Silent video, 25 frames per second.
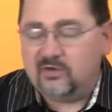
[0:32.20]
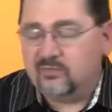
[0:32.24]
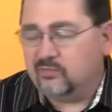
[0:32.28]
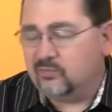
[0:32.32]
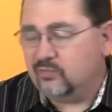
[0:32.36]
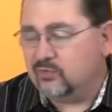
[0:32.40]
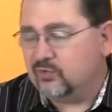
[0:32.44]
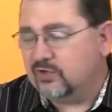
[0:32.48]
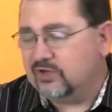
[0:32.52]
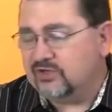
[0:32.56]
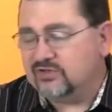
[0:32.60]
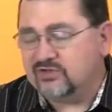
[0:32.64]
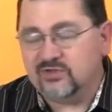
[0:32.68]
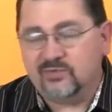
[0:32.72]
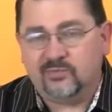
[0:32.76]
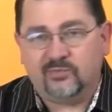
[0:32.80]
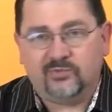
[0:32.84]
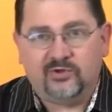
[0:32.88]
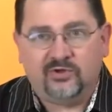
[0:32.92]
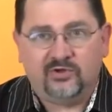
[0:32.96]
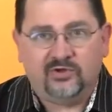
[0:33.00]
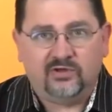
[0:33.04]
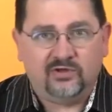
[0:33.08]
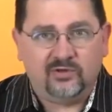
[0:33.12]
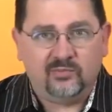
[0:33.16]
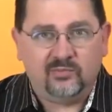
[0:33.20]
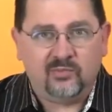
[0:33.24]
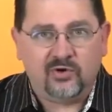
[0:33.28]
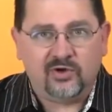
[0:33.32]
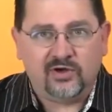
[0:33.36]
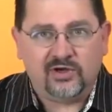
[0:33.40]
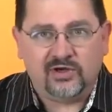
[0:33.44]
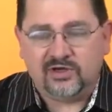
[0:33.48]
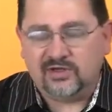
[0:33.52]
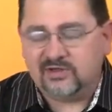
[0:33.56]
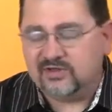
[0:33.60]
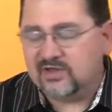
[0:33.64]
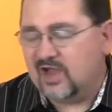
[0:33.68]
Pretty simple putting
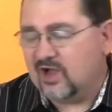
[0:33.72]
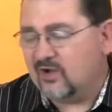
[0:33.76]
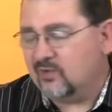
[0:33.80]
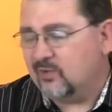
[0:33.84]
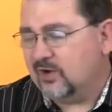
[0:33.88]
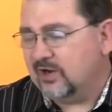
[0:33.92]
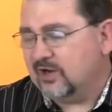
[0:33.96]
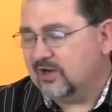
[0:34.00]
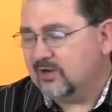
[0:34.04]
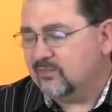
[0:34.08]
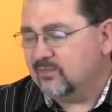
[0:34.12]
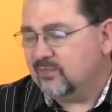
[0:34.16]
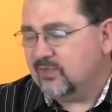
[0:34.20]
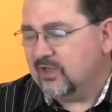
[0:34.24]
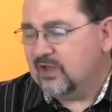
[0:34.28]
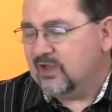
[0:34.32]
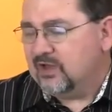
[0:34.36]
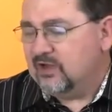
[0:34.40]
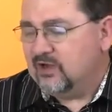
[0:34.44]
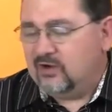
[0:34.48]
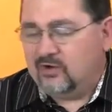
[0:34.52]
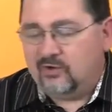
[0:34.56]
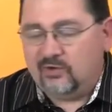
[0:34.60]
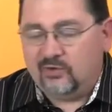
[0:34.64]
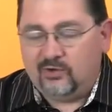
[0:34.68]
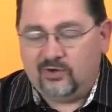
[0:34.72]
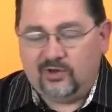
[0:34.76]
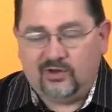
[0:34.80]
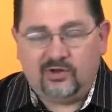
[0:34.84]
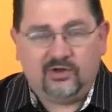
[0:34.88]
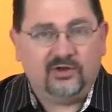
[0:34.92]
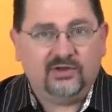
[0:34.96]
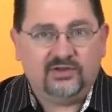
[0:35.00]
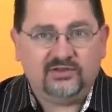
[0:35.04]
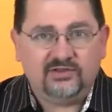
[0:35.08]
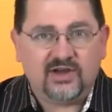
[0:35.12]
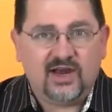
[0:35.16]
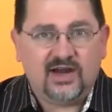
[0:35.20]
it that way. Well,
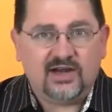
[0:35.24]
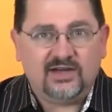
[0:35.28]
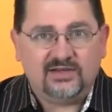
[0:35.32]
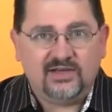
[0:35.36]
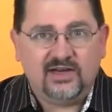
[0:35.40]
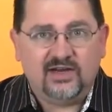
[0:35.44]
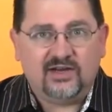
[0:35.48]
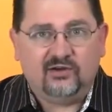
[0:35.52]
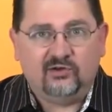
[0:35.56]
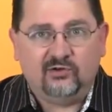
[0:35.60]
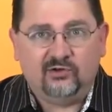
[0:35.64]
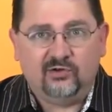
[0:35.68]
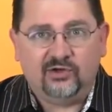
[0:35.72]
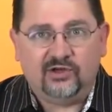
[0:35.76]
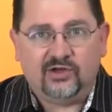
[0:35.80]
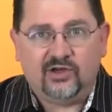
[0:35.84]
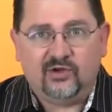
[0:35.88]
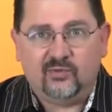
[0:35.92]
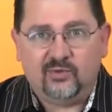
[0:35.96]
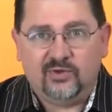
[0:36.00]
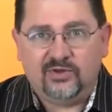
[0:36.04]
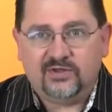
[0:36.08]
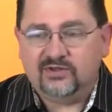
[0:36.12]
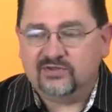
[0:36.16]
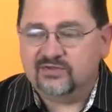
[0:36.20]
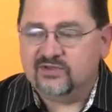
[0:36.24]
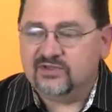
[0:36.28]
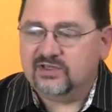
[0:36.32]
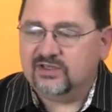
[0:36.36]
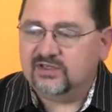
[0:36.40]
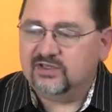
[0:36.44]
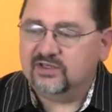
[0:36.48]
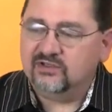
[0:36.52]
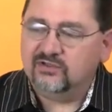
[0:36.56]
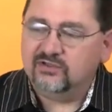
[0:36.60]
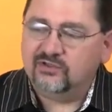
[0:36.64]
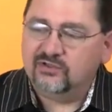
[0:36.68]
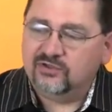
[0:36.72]
let's kind of take a look at what this thing
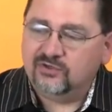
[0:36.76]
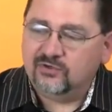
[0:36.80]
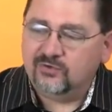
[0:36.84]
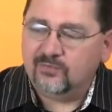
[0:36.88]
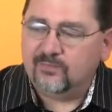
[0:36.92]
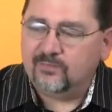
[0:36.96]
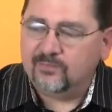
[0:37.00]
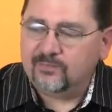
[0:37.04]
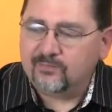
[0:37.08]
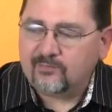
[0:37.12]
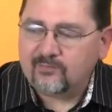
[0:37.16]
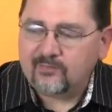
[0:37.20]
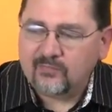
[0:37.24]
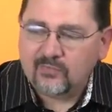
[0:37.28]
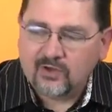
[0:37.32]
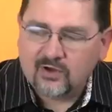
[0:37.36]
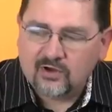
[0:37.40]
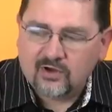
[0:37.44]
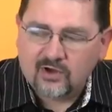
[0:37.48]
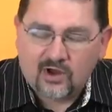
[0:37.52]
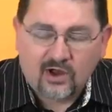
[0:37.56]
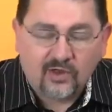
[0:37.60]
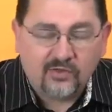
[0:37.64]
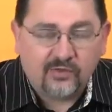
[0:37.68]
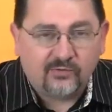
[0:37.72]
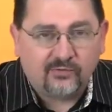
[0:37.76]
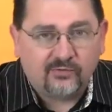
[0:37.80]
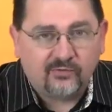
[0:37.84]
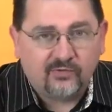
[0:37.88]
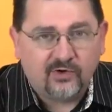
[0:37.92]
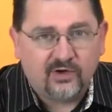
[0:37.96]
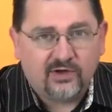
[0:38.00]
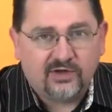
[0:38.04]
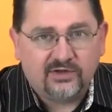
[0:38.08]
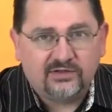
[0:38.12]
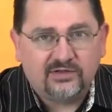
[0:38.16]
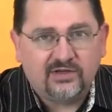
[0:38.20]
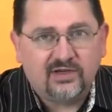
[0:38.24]
can do. On the
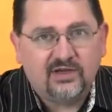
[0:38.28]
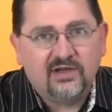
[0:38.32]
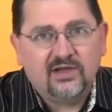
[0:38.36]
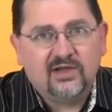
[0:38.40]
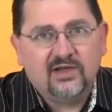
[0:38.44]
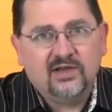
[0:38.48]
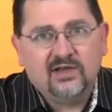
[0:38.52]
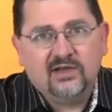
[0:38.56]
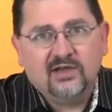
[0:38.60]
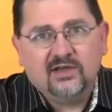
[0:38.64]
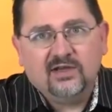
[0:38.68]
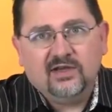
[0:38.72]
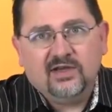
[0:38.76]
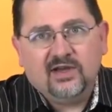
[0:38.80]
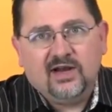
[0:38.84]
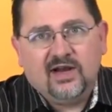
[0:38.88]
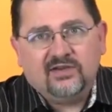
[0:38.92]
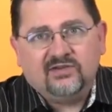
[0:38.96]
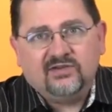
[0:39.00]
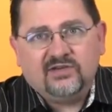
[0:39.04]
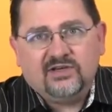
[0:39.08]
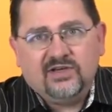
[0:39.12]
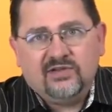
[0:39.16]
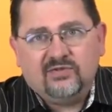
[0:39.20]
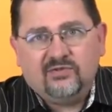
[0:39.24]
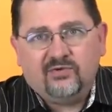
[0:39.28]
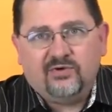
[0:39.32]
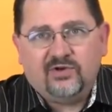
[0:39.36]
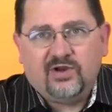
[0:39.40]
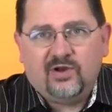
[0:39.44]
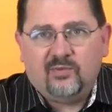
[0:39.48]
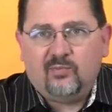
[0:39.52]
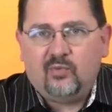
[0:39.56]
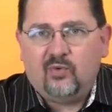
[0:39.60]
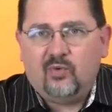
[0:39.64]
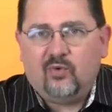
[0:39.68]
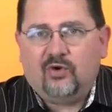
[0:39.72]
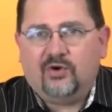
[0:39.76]
front, it has an Ethernet
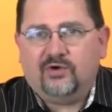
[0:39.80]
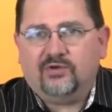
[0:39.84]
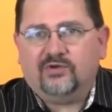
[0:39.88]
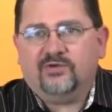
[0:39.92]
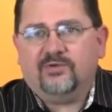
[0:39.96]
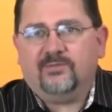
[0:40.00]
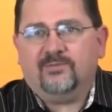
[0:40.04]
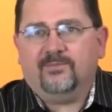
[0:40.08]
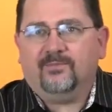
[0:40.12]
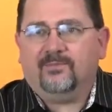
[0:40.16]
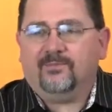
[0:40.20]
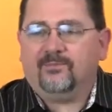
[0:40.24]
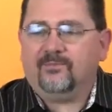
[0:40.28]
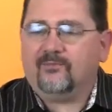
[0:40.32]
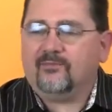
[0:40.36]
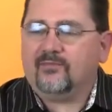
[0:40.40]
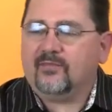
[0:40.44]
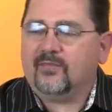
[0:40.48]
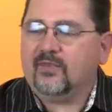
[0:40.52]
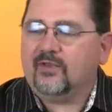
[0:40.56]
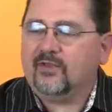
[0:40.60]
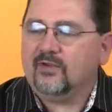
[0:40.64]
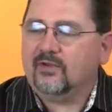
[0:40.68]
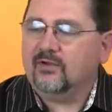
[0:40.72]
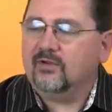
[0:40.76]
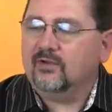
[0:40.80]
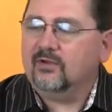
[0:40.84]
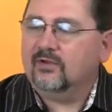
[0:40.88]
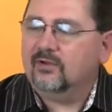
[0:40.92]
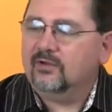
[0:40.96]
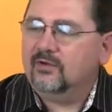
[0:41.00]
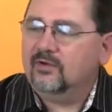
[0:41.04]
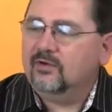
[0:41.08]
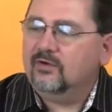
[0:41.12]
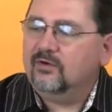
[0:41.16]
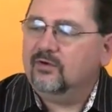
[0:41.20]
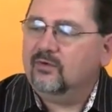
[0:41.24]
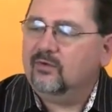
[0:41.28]
port
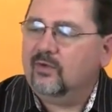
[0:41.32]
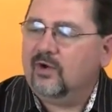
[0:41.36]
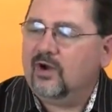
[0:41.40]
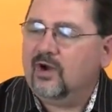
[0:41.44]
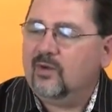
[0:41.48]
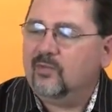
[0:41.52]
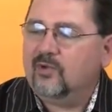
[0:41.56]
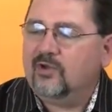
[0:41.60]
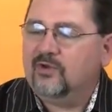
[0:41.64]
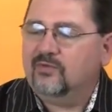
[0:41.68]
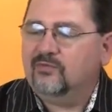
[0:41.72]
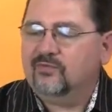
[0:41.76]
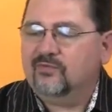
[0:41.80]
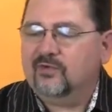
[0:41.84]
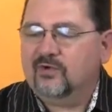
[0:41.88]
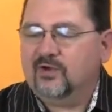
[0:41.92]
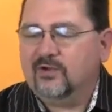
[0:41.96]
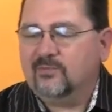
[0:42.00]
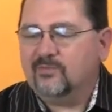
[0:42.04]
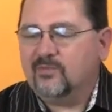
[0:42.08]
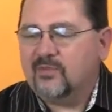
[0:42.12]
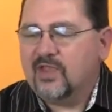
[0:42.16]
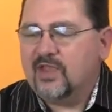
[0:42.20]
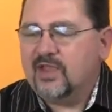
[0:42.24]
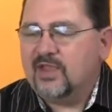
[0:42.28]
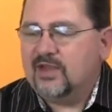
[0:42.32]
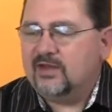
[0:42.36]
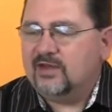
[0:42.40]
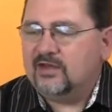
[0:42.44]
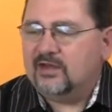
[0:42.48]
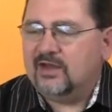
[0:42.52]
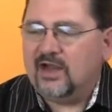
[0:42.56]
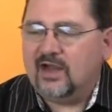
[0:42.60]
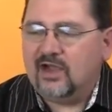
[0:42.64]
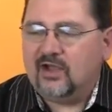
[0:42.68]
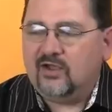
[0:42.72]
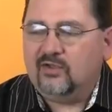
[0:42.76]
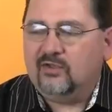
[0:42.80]
right up on front.
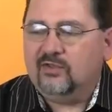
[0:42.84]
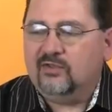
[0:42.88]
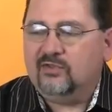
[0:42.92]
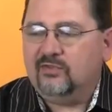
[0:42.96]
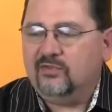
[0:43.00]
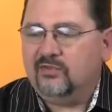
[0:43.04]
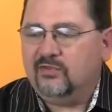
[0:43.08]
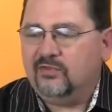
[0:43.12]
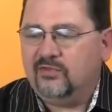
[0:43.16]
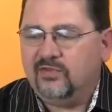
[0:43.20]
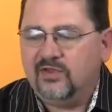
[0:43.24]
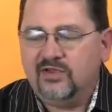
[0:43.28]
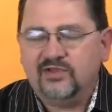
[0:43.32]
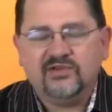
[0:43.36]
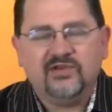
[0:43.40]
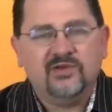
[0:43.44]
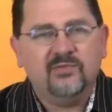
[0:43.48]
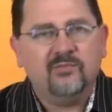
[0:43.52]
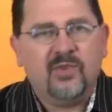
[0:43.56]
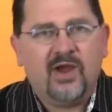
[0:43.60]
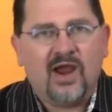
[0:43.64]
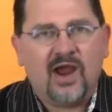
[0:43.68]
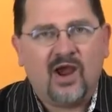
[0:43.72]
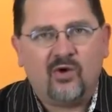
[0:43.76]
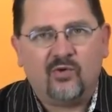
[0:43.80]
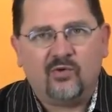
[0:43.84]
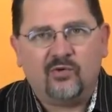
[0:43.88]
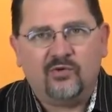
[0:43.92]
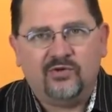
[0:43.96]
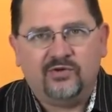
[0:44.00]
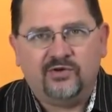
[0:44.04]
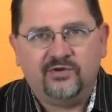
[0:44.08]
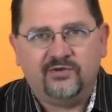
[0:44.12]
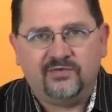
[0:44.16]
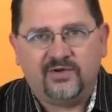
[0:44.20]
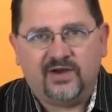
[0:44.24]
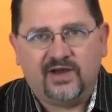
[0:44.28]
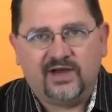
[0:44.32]
Now, this can power the
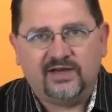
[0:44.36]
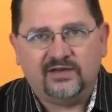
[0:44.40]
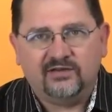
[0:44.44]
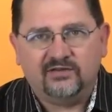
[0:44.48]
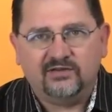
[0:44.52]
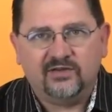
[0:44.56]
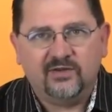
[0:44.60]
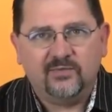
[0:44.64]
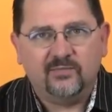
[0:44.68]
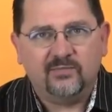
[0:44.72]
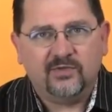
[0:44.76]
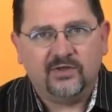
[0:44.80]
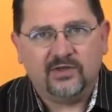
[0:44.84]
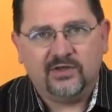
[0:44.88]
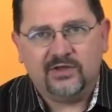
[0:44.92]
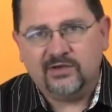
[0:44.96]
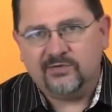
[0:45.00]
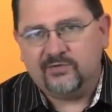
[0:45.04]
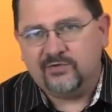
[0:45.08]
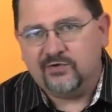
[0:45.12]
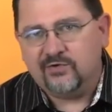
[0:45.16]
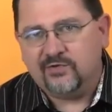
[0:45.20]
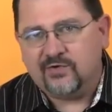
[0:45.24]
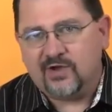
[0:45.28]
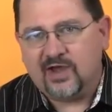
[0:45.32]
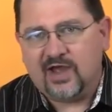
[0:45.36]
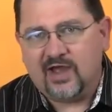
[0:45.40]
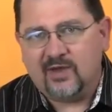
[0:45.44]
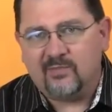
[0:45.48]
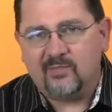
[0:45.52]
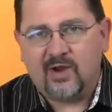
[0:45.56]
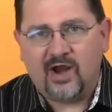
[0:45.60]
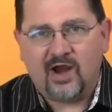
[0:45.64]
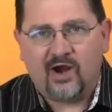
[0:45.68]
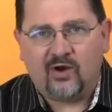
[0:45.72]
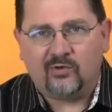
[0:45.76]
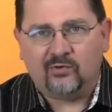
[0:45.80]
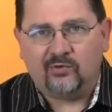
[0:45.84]
device if you've got
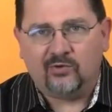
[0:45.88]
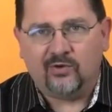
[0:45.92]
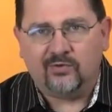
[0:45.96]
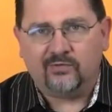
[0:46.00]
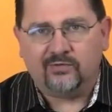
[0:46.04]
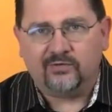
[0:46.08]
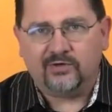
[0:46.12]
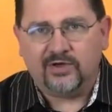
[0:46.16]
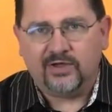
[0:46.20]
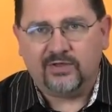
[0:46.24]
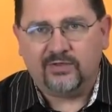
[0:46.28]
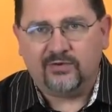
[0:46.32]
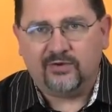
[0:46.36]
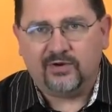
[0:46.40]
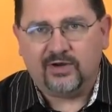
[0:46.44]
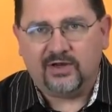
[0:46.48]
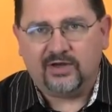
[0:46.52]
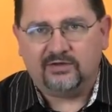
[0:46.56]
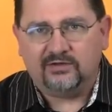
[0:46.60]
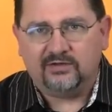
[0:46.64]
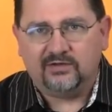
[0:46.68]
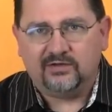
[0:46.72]
power over Ethernet.